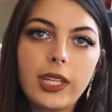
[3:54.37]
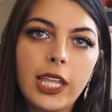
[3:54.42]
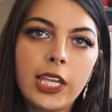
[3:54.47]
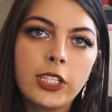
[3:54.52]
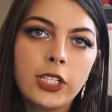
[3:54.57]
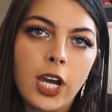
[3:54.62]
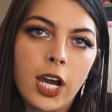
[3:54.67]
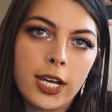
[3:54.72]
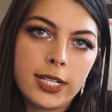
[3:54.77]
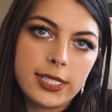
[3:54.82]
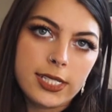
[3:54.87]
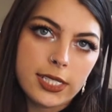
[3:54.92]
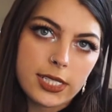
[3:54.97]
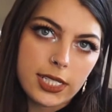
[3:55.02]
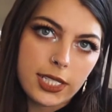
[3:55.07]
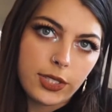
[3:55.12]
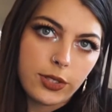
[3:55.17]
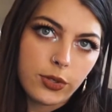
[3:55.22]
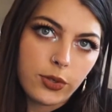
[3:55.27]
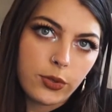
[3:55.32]
And
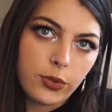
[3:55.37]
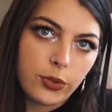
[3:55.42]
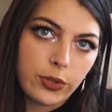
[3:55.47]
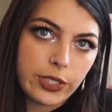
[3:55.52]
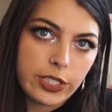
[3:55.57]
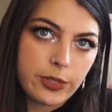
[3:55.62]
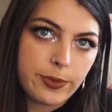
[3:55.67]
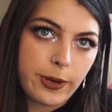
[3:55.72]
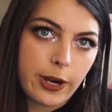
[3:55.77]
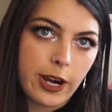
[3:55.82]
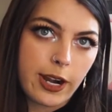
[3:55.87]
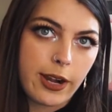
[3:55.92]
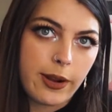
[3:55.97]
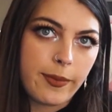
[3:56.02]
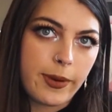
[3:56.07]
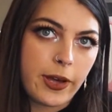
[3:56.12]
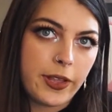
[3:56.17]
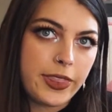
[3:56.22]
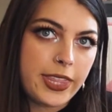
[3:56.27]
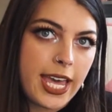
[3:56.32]
honestly, the coolest part
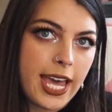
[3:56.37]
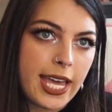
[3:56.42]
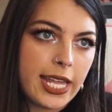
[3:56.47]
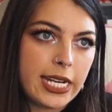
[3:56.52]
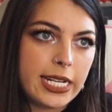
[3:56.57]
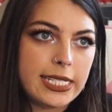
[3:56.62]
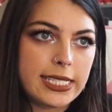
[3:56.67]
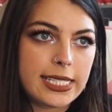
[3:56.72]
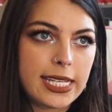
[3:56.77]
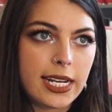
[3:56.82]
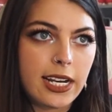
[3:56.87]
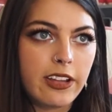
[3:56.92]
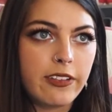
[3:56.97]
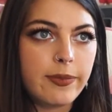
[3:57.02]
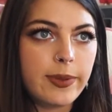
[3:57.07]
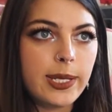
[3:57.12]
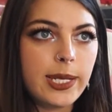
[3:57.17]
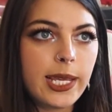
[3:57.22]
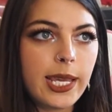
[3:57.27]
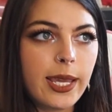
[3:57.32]
about that is that I've
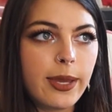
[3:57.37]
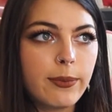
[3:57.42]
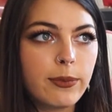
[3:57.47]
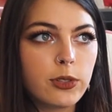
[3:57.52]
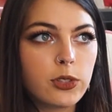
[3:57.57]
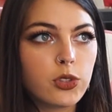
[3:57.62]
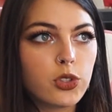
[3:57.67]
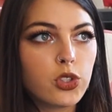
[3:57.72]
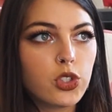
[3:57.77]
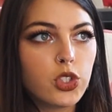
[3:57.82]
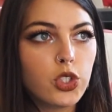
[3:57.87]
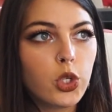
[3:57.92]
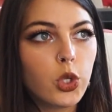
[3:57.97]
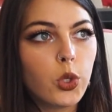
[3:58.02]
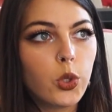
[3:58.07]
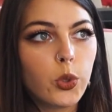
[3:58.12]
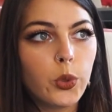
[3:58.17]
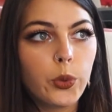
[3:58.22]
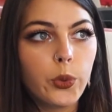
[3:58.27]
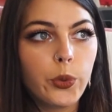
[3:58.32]
been able
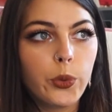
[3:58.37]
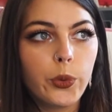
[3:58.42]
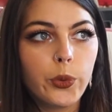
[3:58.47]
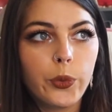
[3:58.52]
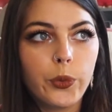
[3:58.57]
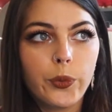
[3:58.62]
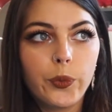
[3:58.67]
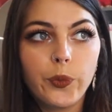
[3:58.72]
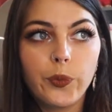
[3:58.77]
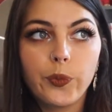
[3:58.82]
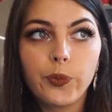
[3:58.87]
to